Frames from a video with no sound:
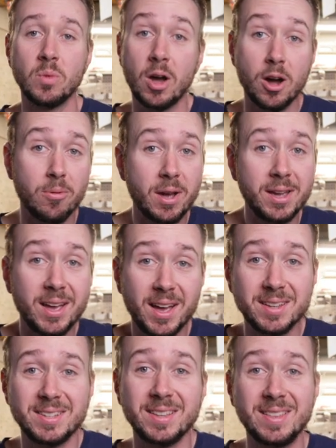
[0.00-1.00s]
All right,
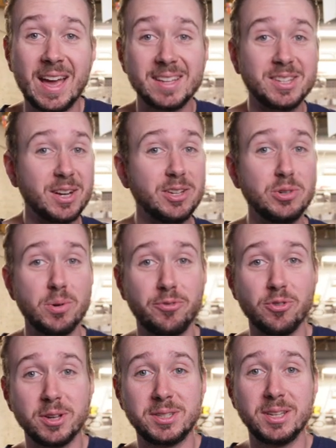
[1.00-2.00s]
guys, that's going to do it
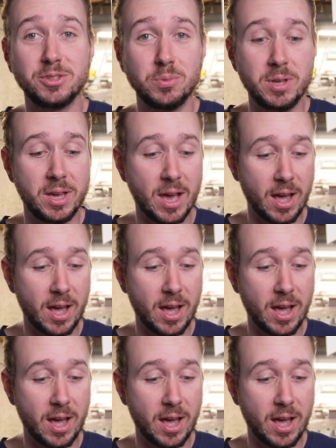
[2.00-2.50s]
for us this week.